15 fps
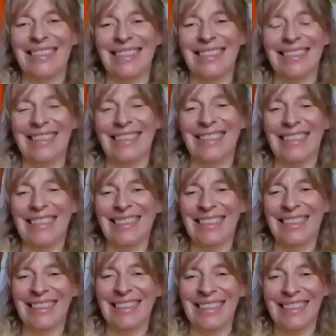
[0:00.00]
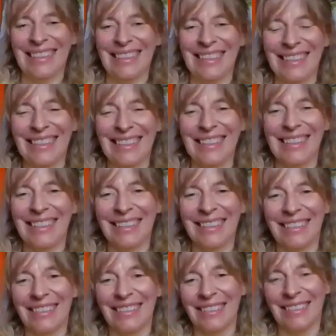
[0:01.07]
the time.
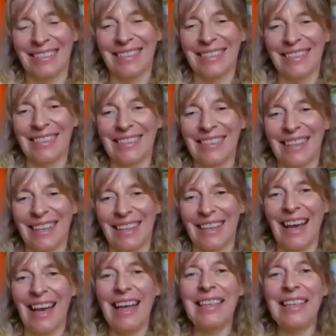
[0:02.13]
So, but he,